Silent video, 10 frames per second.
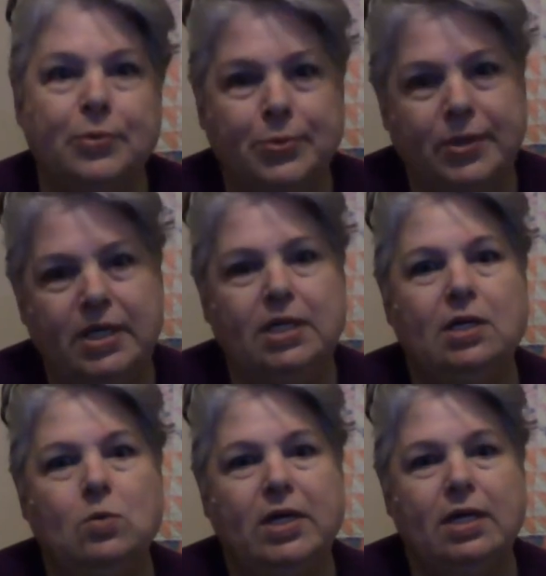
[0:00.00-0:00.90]
pretty
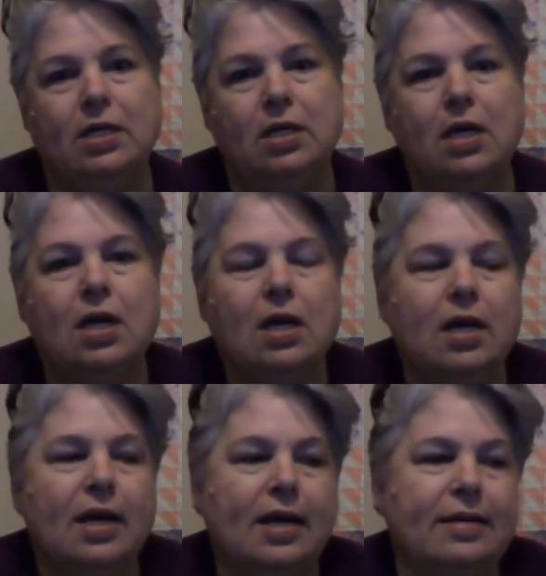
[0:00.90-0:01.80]
quick,
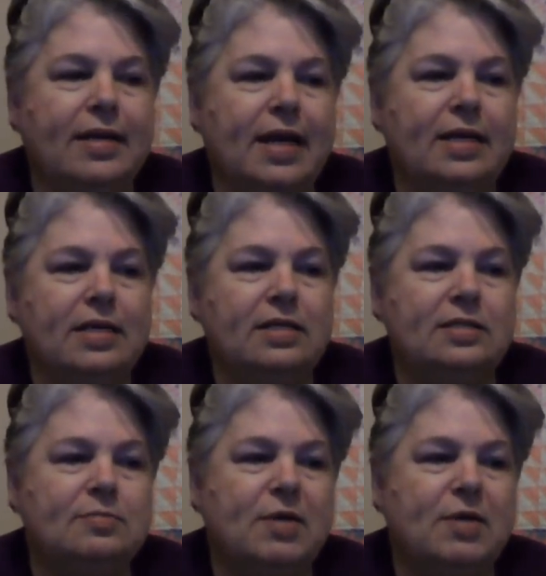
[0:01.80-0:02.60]
and that is